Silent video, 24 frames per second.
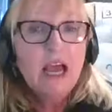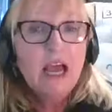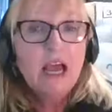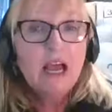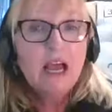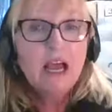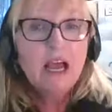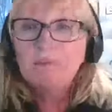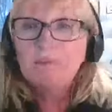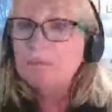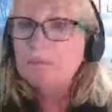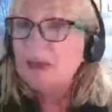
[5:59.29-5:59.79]

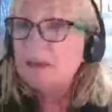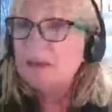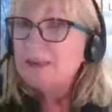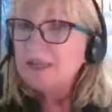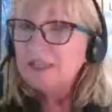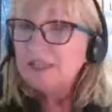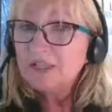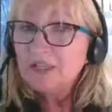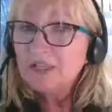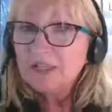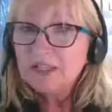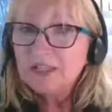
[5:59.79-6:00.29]
Um, maybe
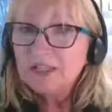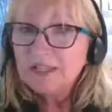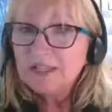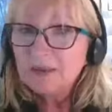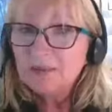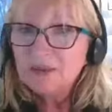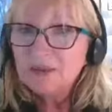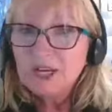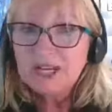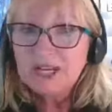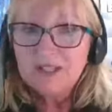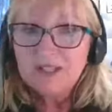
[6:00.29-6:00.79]
it's just the
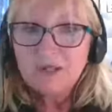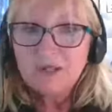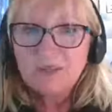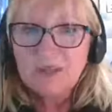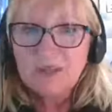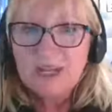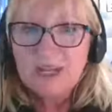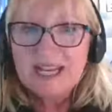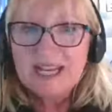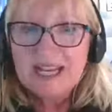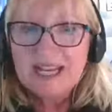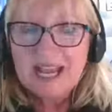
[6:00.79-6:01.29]
subjects will
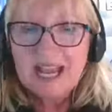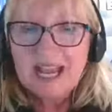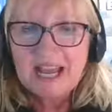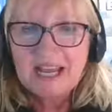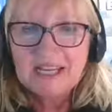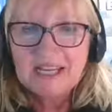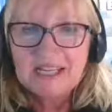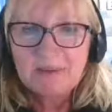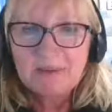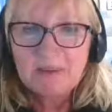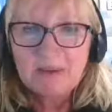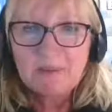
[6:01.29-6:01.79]
be a
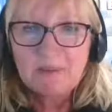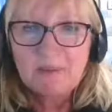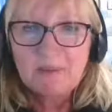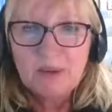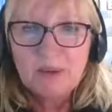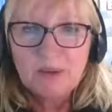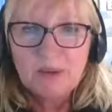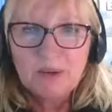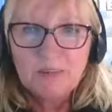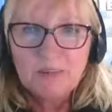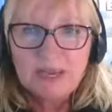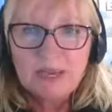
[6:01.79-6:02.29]
little bit more